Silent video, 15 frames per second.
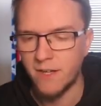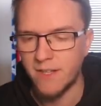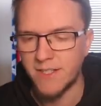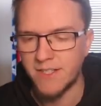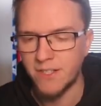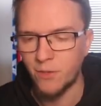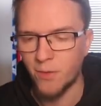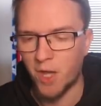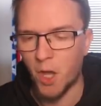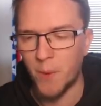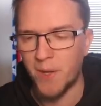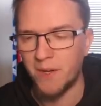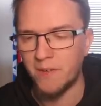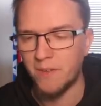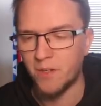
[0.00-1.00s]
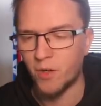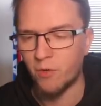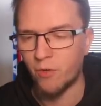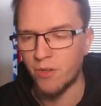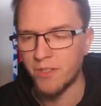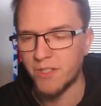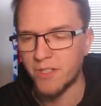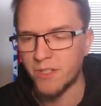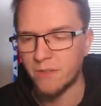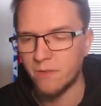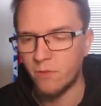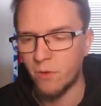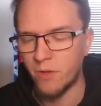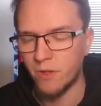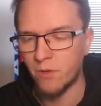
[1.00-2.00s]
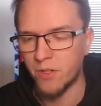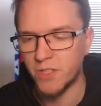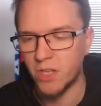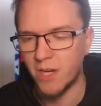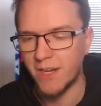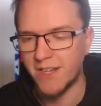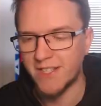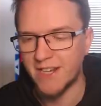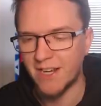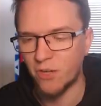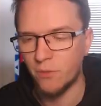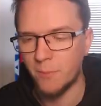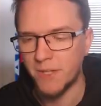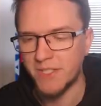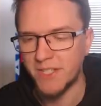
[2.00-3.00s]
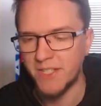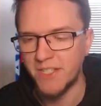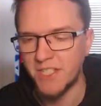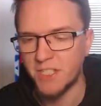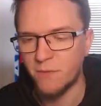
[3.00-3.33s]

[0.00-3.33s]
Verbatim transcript: He's still going. The cross or the, the sliding tackle misses.